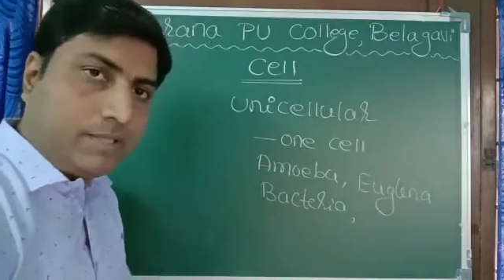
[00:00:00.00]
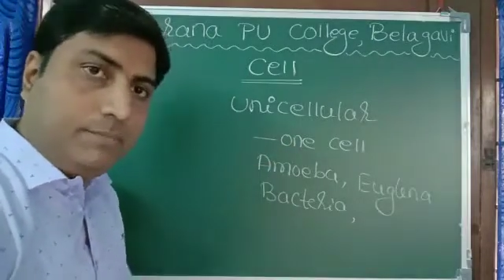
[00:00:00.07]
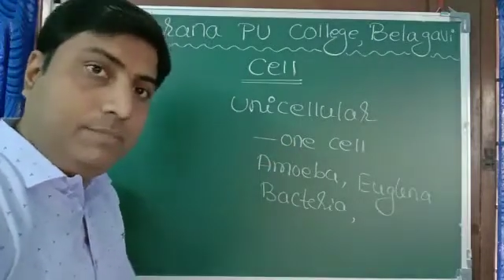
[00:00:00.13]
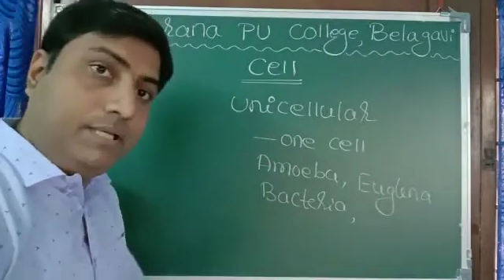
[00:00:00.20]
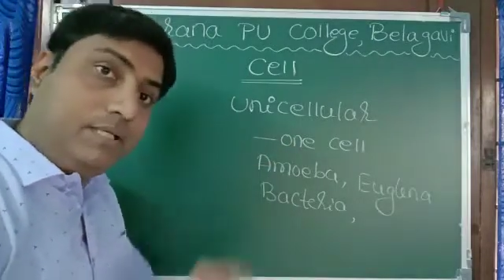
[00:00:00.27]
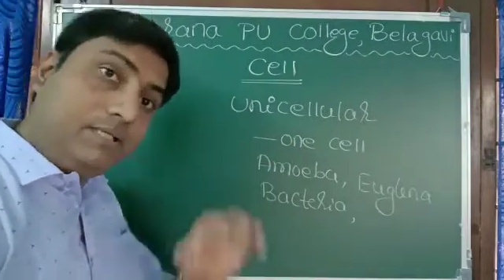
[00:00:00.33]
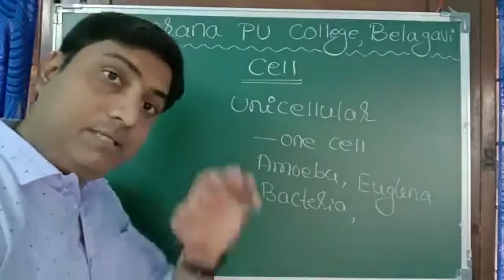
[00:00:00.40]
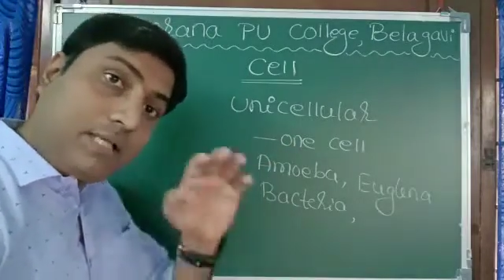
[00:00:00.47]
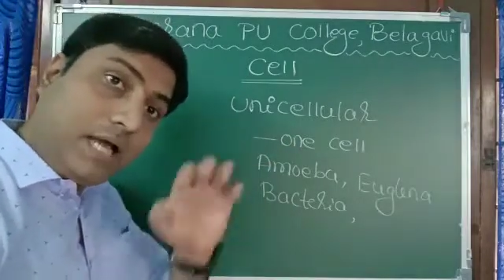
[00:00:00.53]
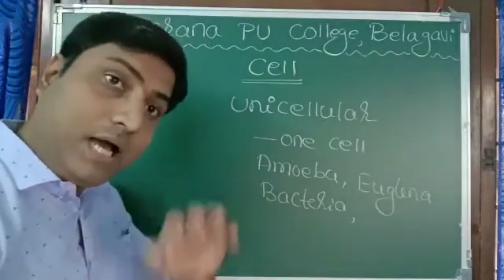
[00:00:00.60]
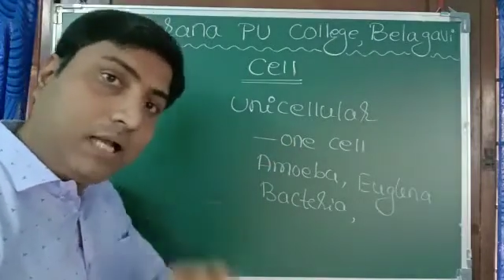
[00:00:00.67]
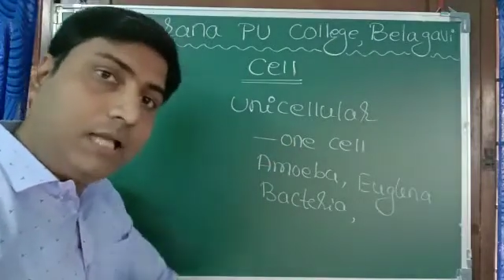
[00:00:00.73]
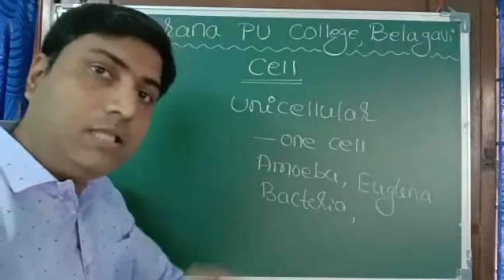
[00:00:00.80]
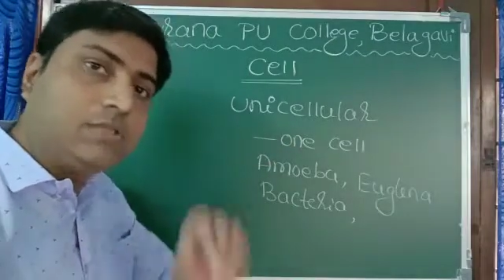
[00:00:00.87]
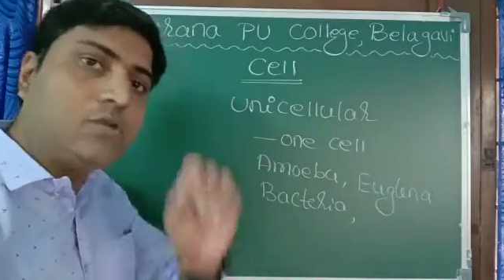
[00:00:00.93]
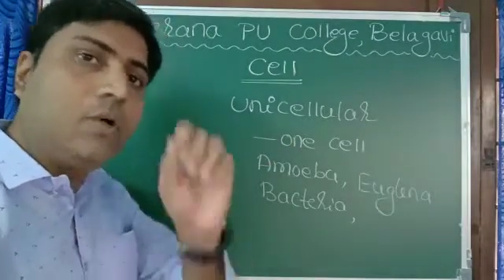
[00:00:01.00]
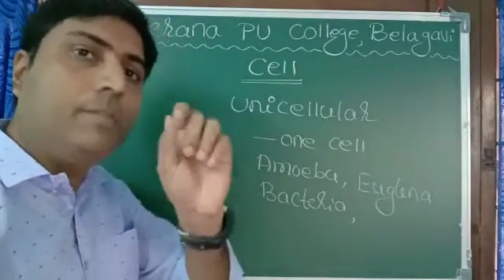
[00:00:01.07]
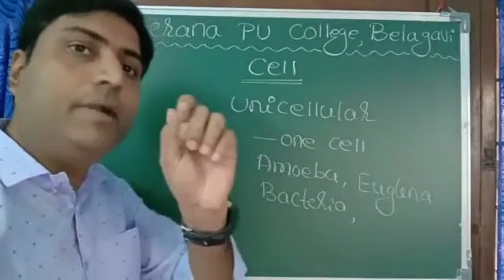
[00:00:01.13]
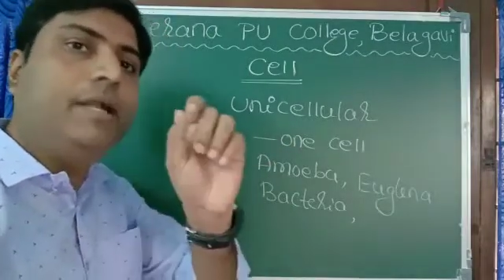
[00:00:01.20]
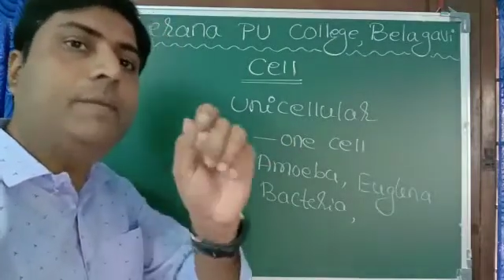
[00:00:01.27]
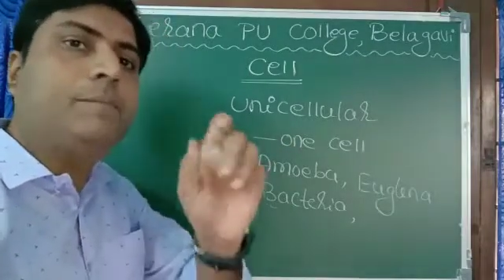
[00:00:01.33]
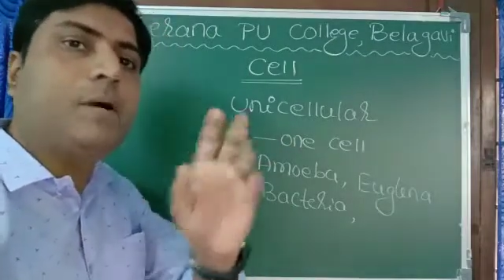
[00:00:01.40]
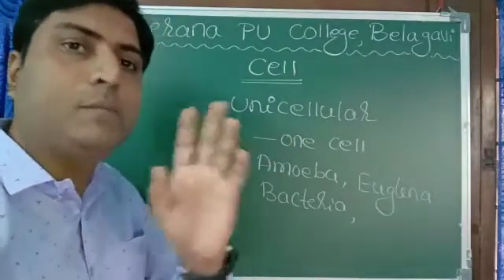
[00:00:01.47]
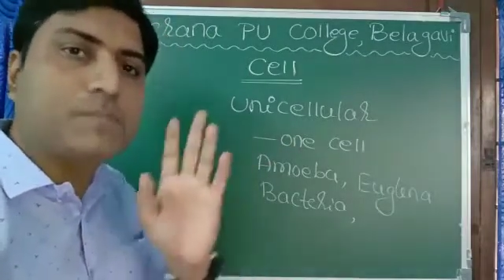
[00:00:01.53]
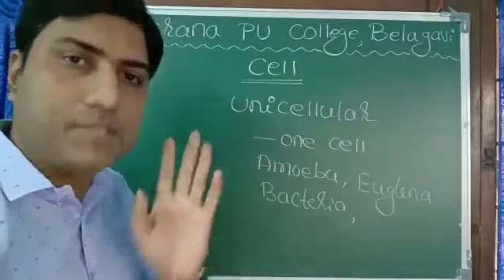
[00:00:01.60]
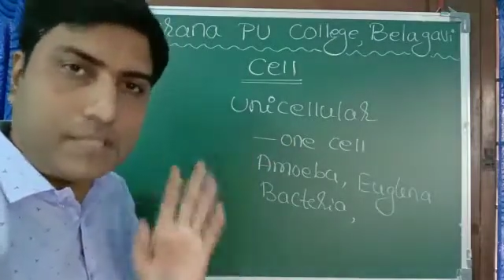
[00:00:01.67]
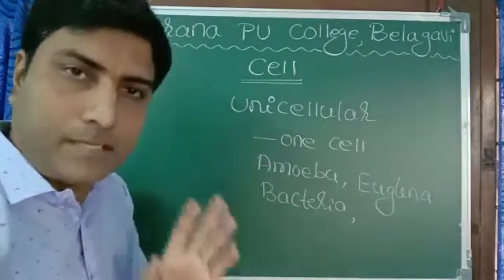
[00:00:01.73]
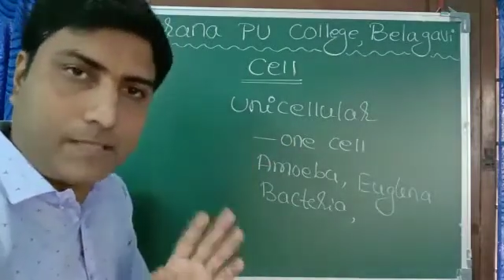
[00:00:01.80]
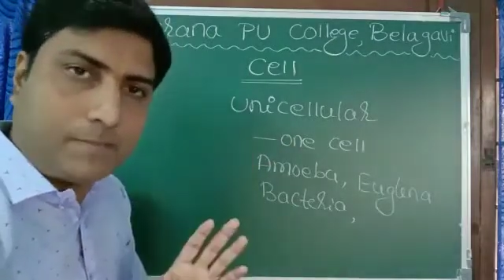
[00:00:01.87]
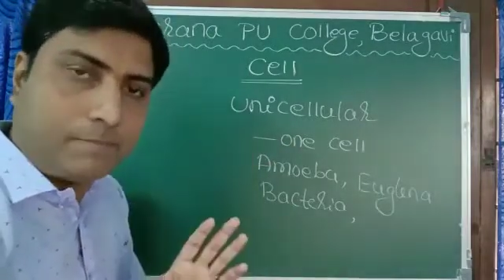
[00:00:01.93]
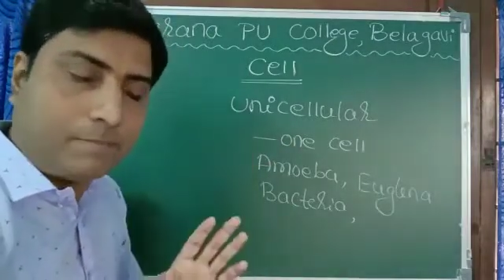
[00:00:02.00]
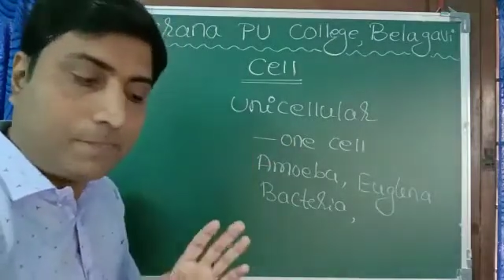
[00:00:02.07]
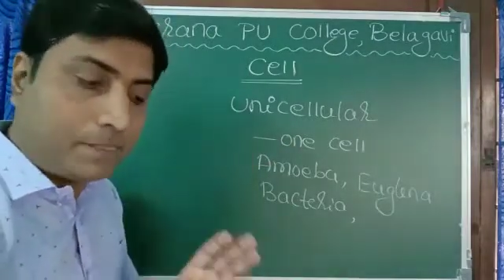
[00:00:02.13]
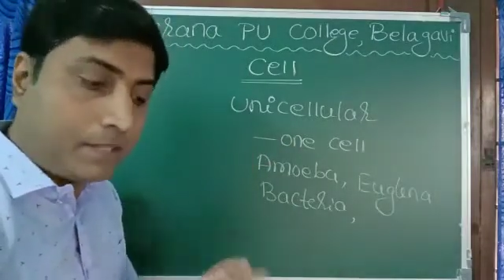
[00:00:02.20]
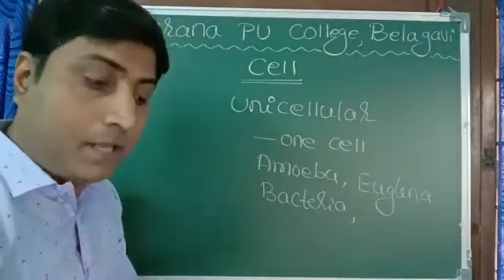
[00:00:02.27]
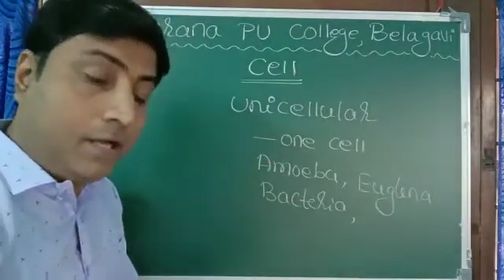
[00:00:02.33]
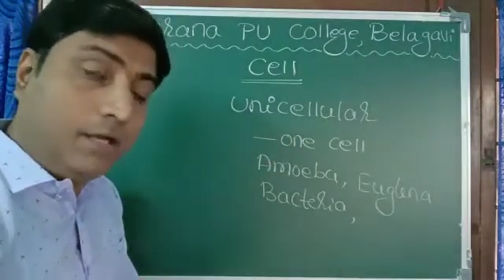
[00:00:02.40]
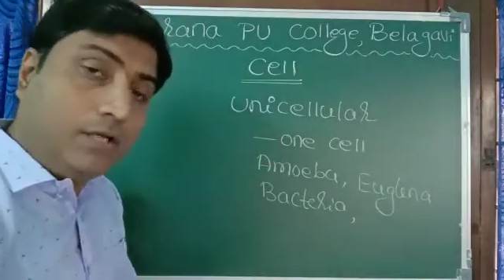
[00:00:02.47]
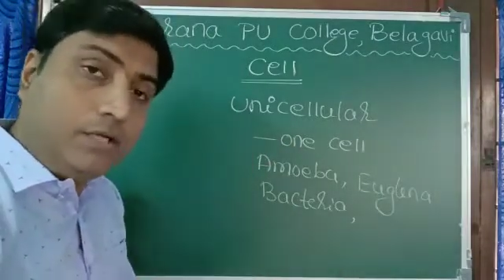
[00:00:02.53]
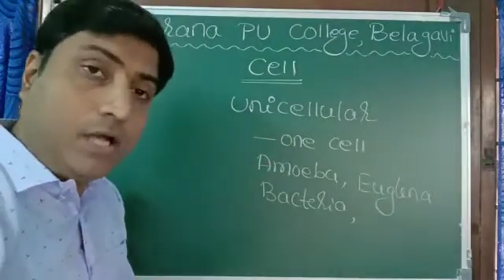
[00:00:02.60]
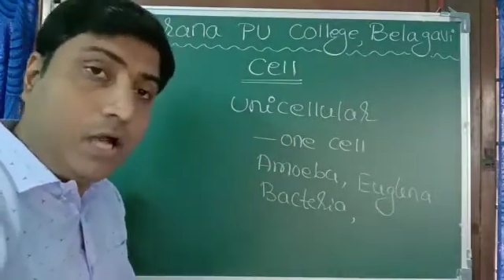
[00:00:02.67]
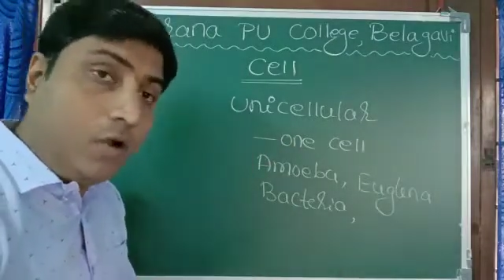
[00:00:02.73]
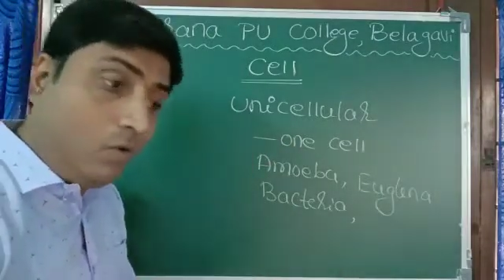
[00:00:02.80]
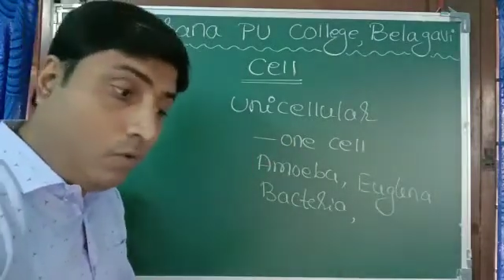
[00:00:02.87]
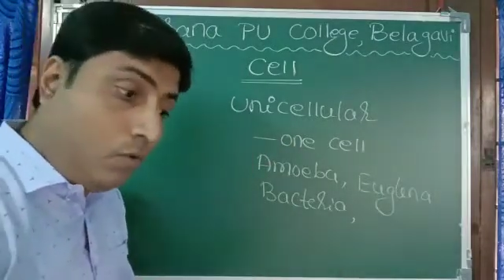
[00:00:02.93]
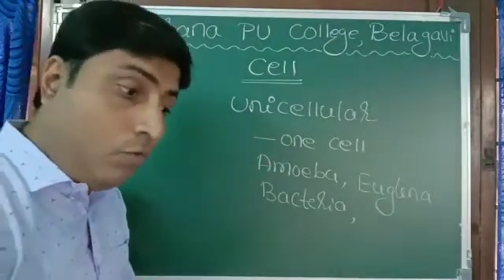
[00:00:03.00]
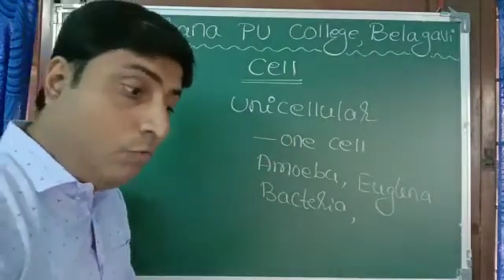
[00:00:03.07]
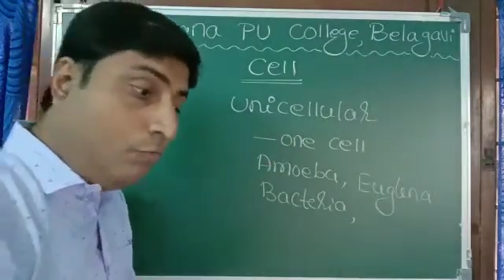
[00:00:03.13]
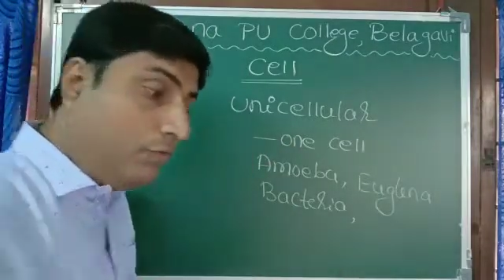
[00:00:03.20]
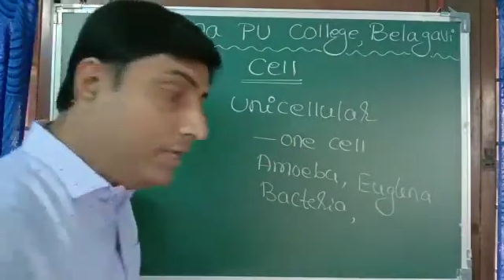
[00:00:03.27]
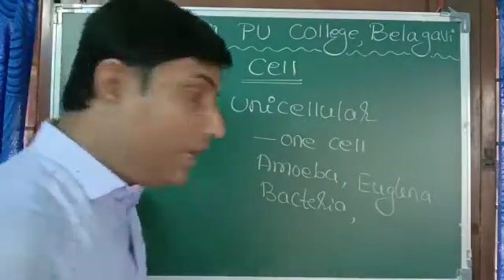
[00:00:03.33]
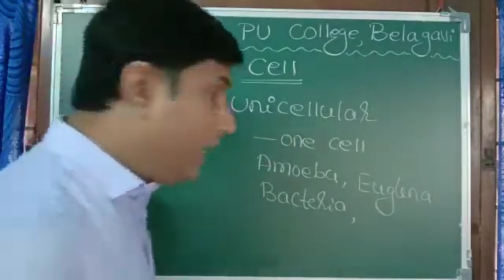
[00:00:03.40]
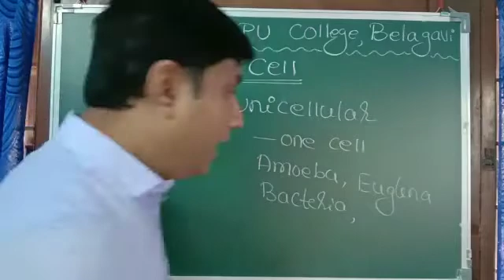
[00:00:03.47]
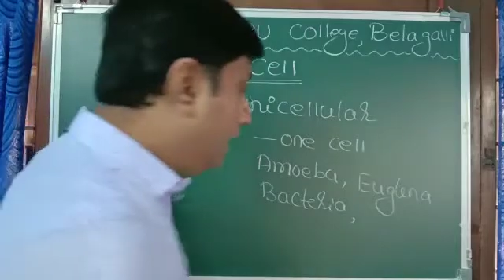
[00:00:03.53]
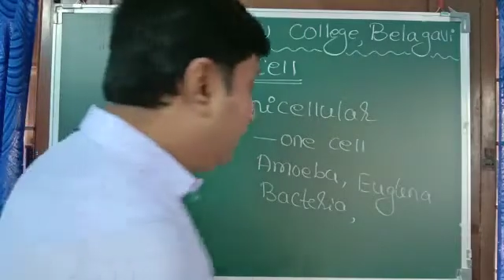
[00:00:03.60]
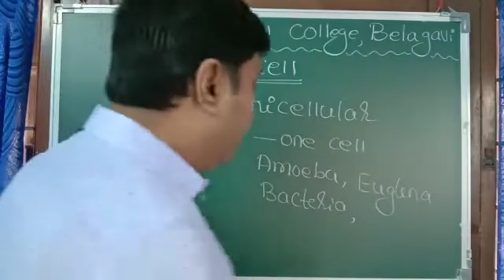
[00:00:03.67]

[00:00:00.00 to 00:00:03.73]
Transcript: means they are also made up of cell. Now we are